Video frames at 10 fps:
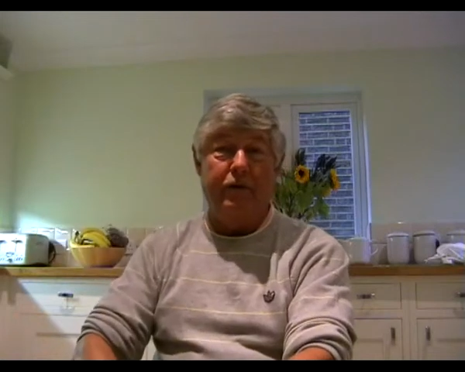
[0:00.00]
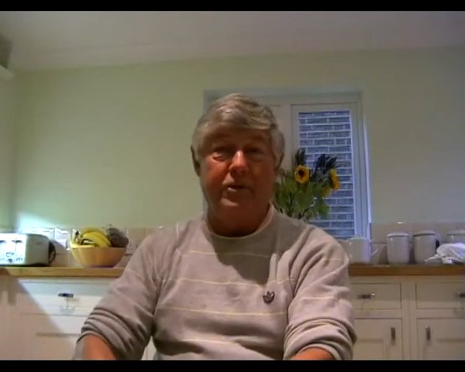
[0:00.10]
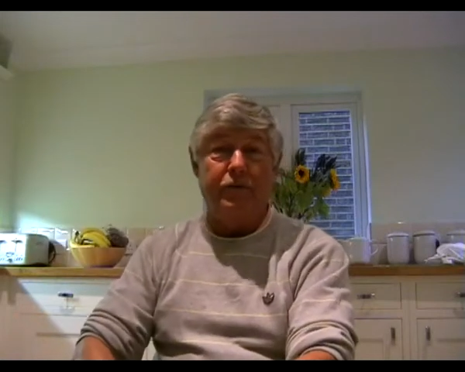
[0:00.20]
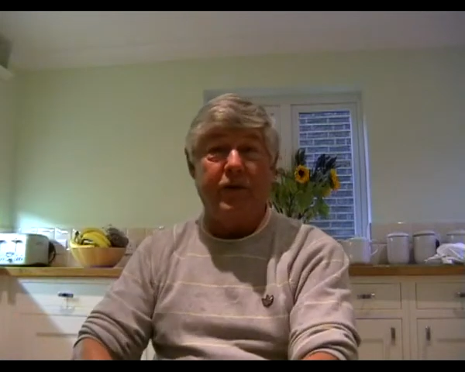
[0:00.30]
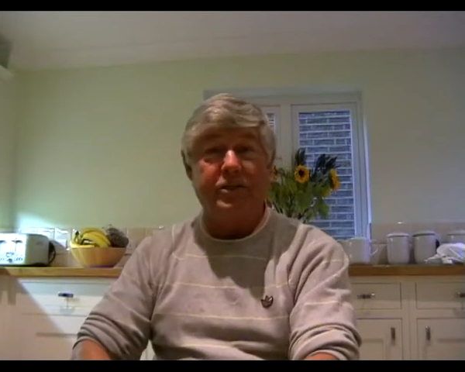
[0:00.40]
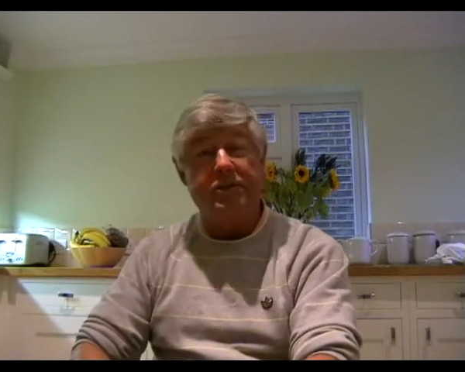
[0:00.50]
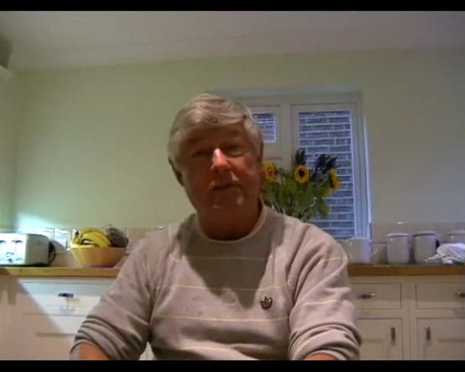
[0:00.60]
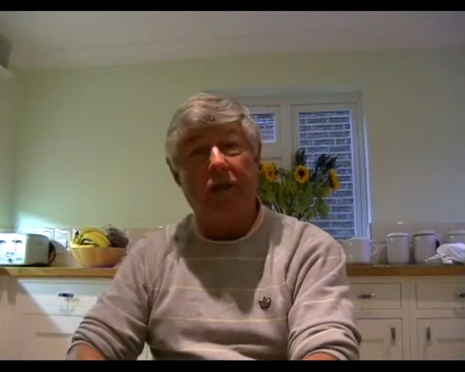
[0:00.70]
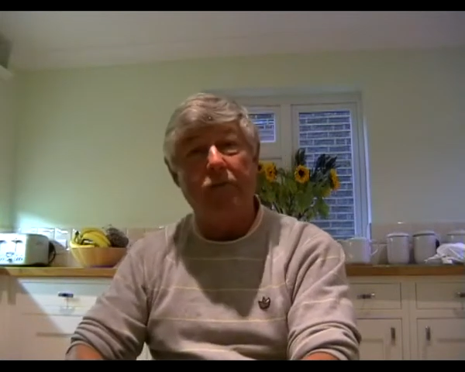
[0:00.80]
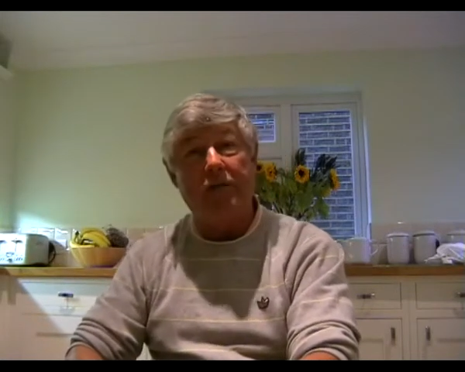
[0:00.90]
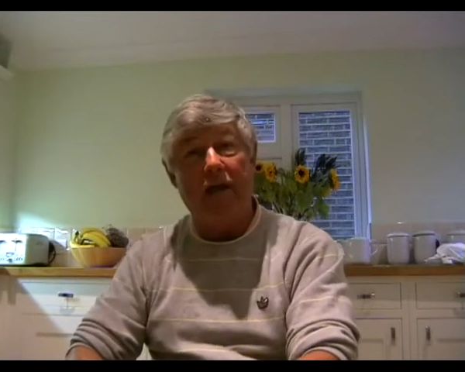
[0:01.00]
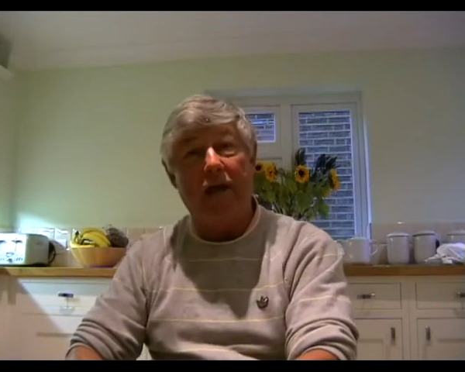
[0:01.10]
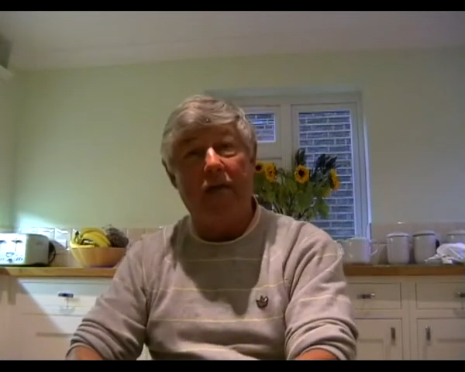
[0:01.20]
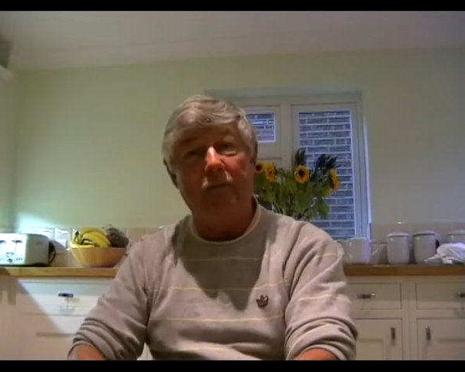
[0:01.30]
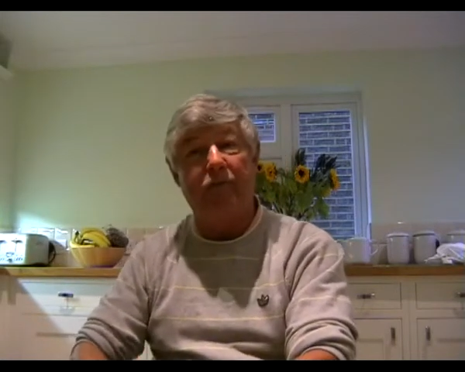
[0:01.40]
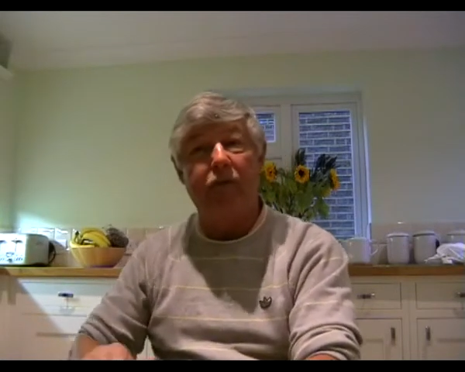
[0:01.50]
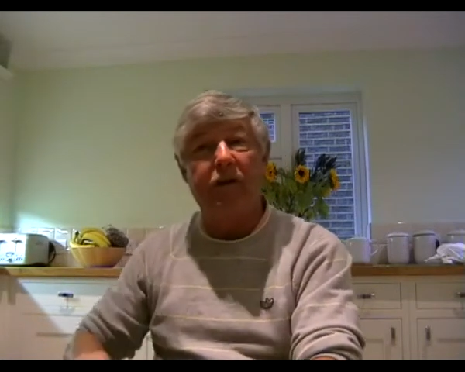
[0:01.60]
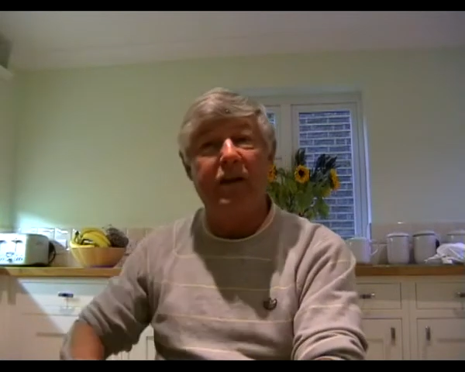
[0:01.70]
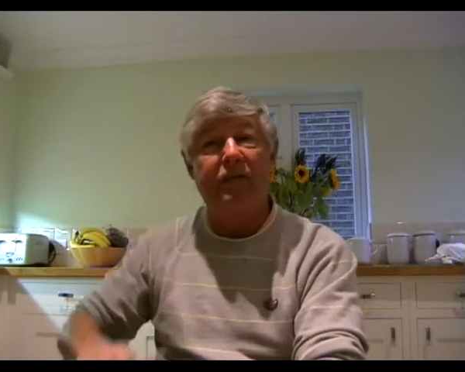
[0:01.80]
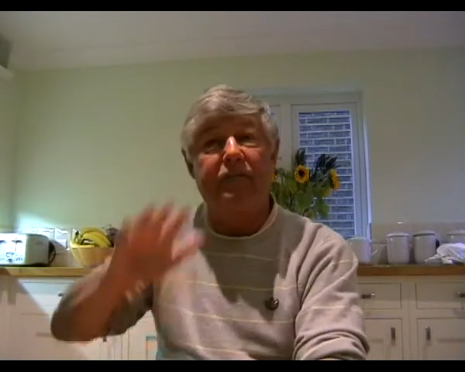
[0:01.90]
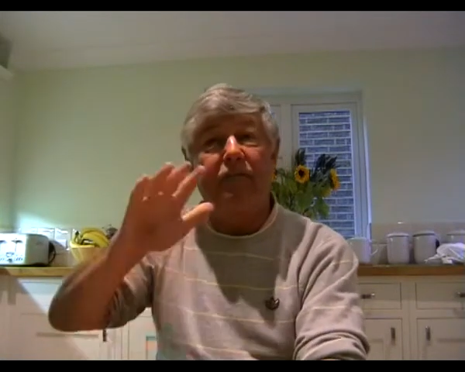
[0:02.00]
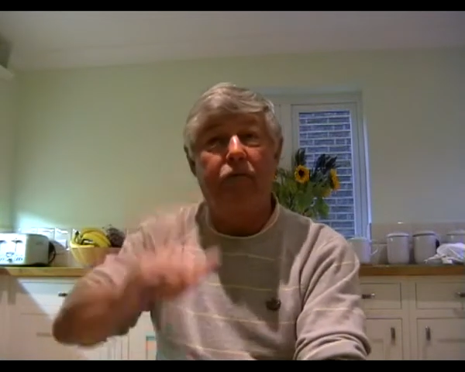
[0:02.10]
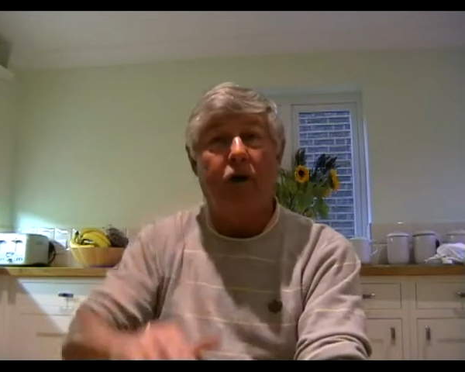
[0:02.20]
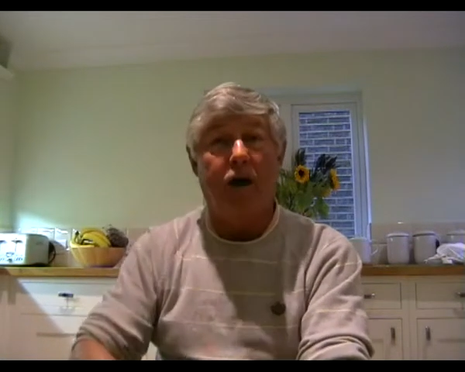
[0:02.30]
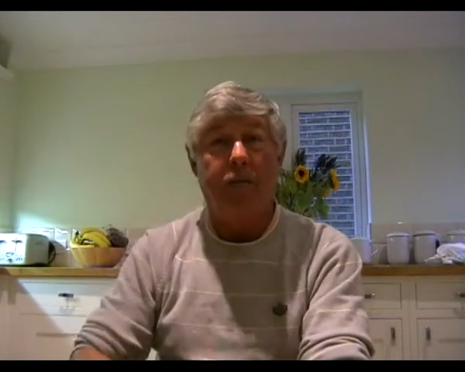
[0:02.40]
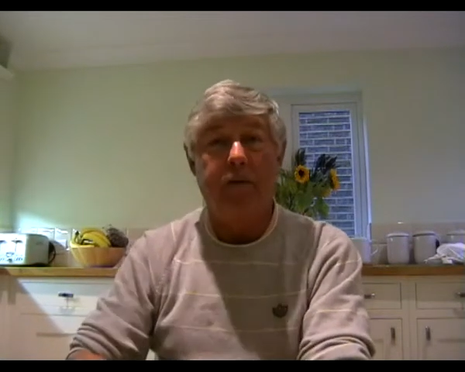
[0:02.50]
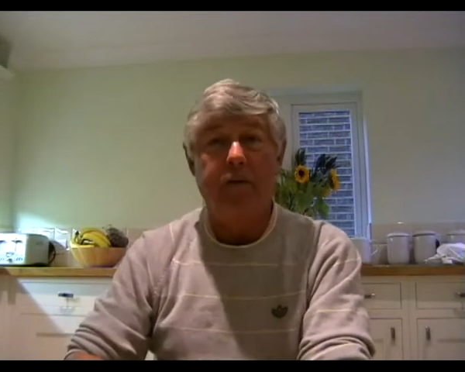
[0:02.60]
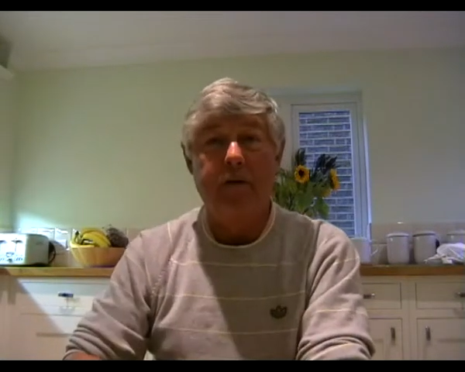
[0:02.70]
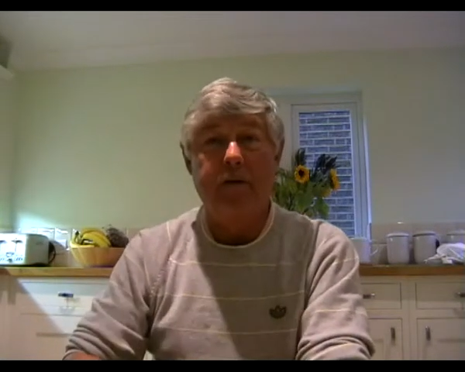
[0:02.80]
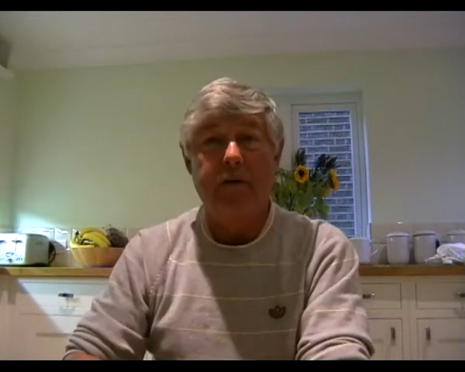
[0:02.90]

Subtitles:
You had to wait to slow down before you could lift your foot up.